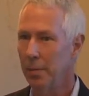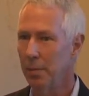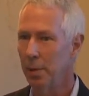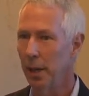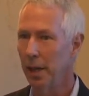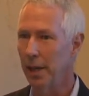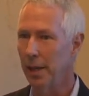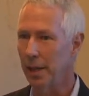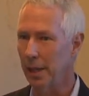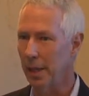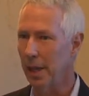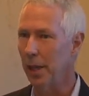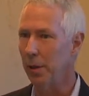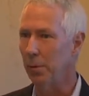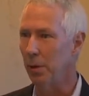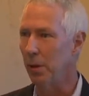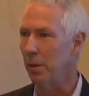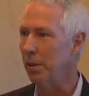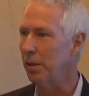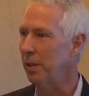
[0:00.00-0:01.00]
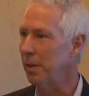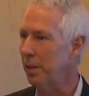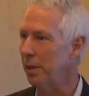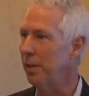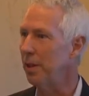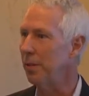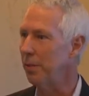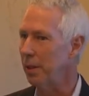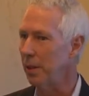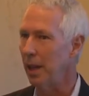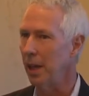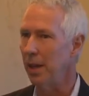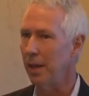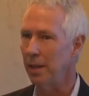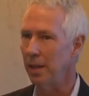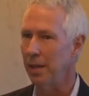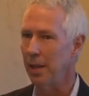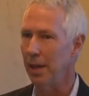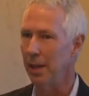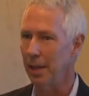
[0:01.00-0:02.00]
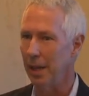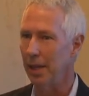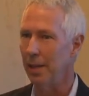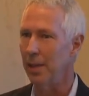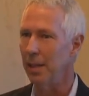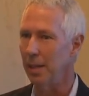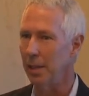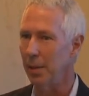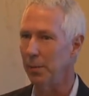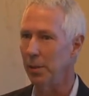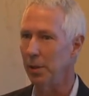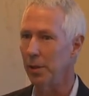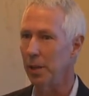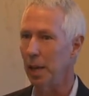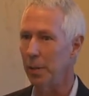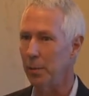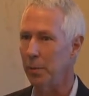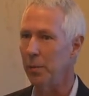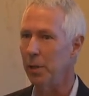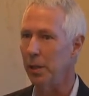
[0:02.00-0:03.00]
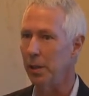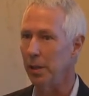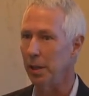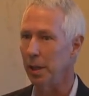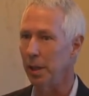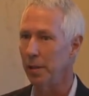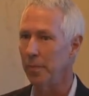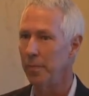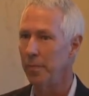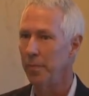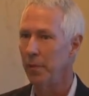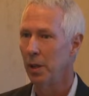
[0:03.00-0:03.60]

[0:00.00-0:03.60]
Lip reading: playing a key role to deliver that ADW capability.